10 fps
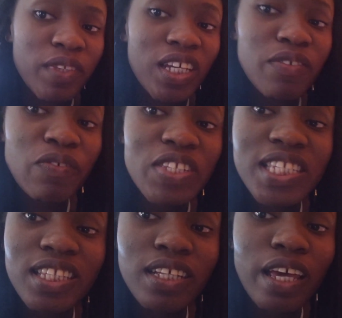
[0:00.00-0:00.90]
if you eat
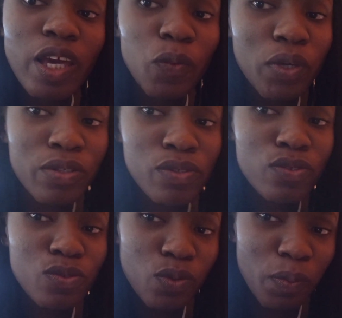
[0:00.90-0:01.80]
a vegetable
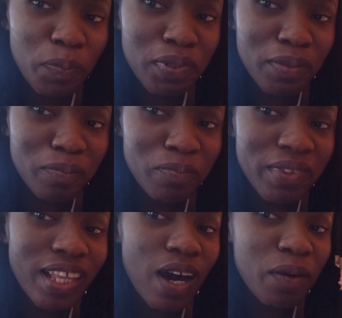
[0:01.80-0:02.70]
soup
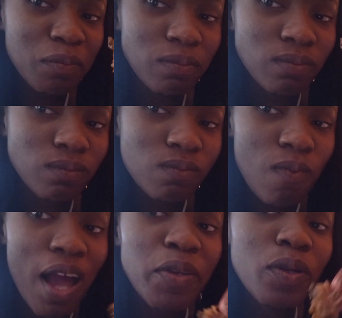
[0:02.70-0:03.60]
that
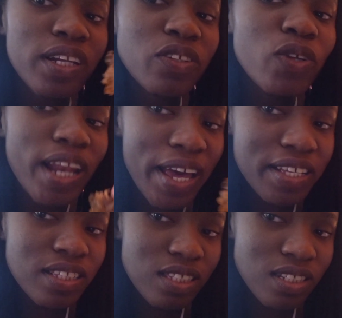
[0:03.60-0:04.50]
and you you like
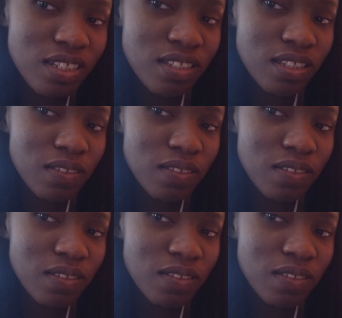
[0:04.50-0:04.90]
it.